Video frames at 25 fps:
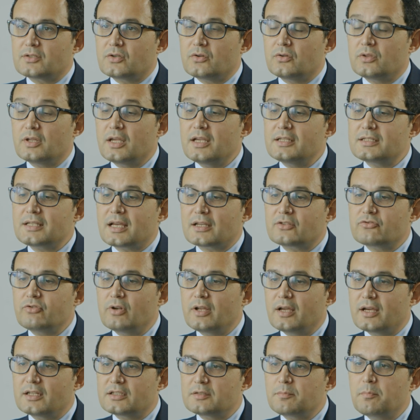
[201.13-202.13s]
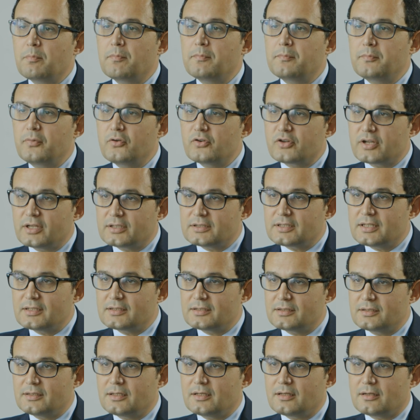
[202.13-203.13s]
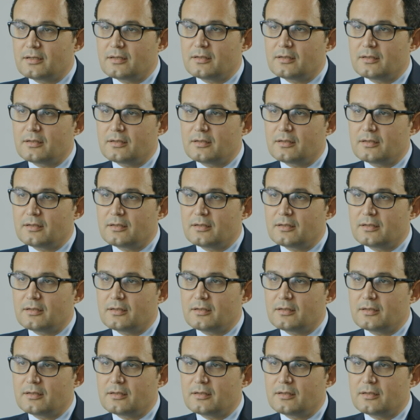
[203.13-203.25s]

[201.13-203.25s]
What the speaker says: So this actually has pushed us as